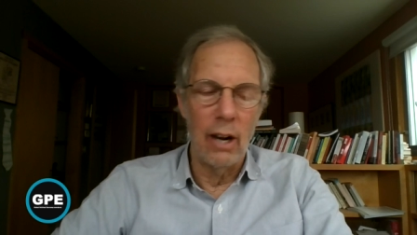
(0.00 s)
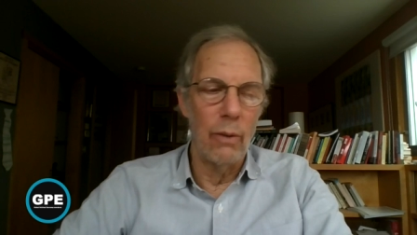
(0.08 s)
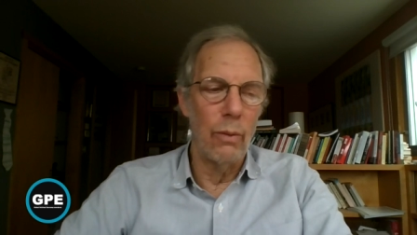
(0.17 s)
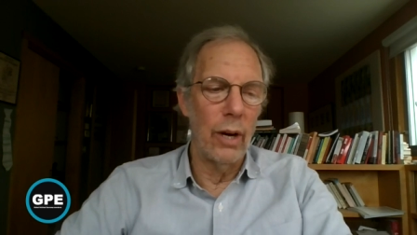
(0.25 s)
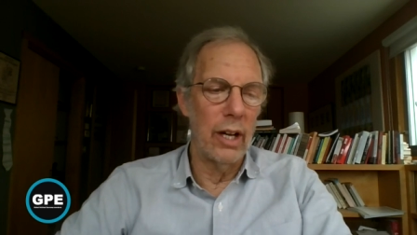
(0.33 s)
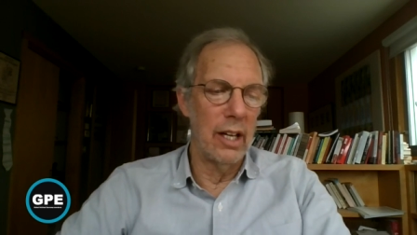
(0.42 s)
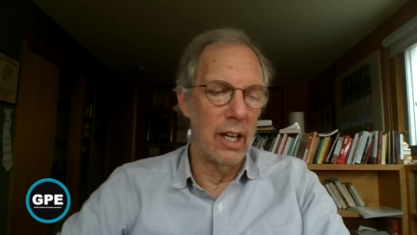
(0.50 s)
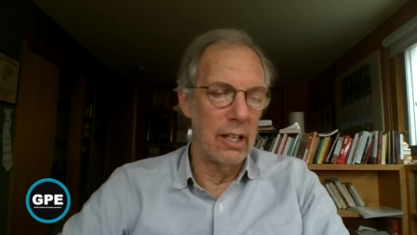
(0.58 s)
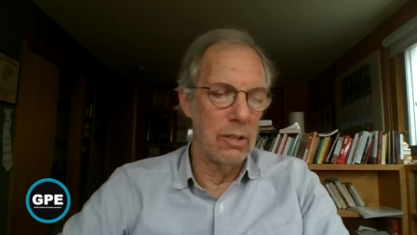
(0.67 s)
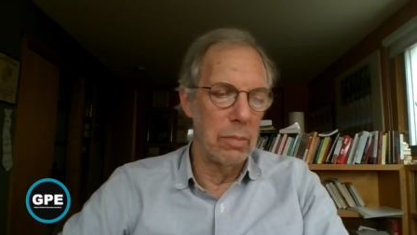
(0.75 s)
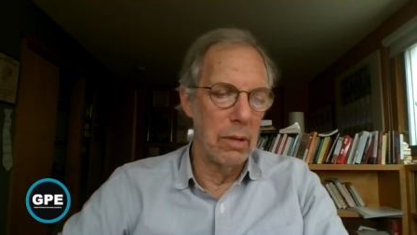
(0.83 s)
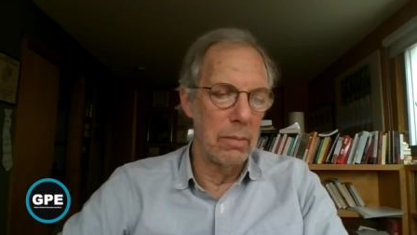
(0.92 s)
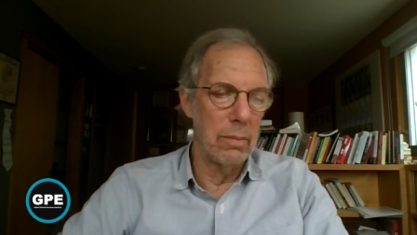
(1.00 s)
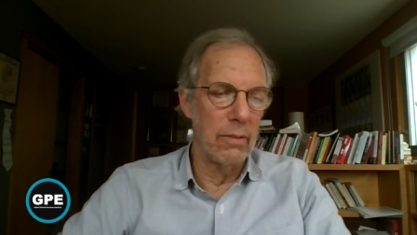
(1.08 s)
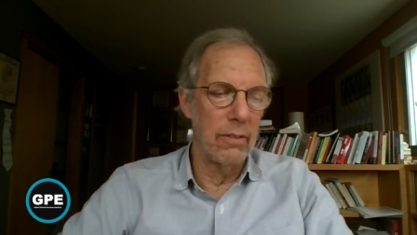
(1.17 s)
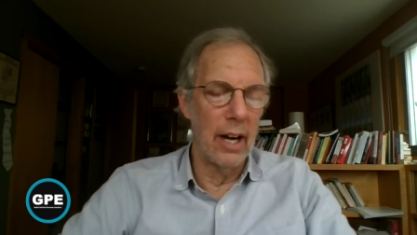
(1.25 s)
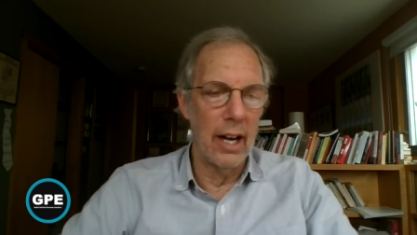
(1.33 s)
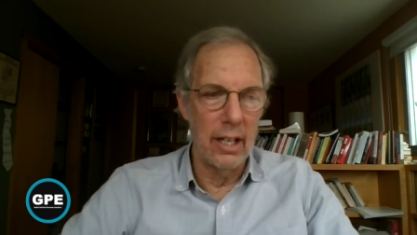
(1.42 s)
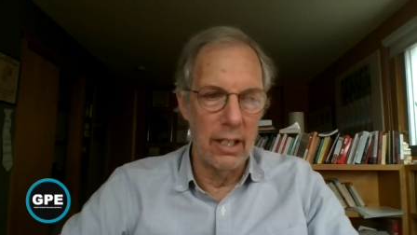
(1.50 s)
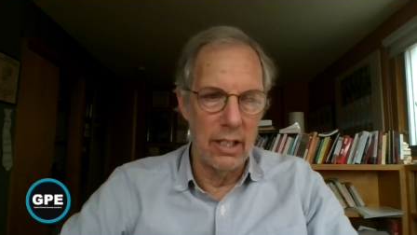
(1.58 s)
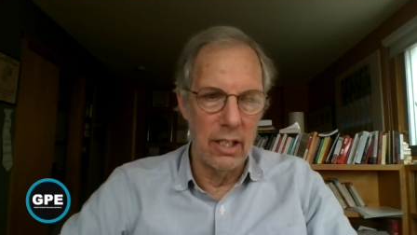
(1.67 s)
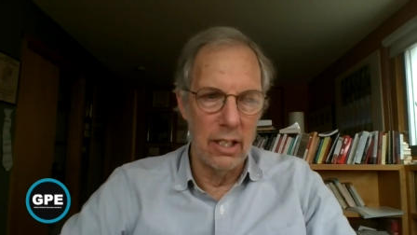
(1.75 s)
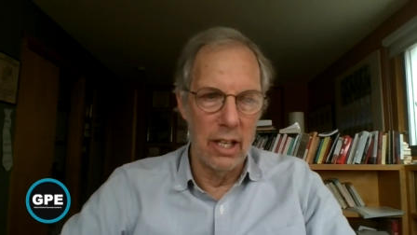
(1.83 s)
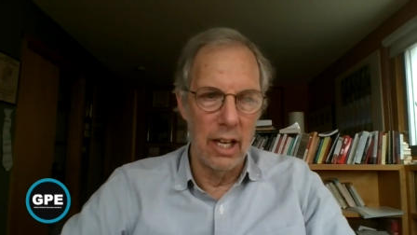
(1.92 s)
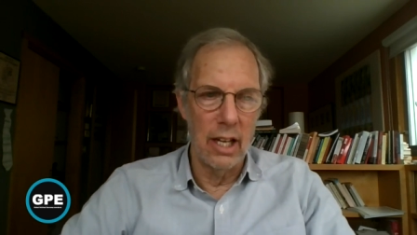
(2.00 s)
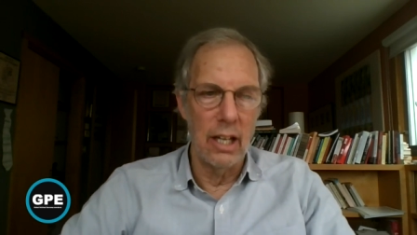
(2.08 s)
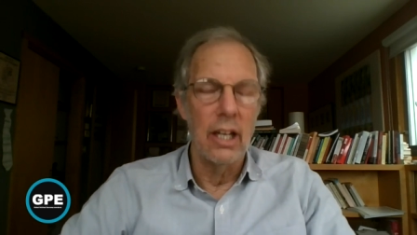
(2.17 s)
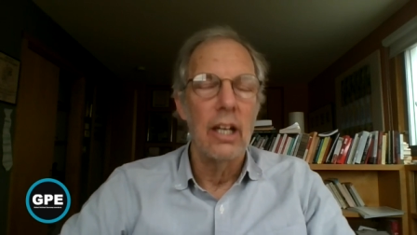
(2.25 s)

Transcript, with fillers: what has been provided to date,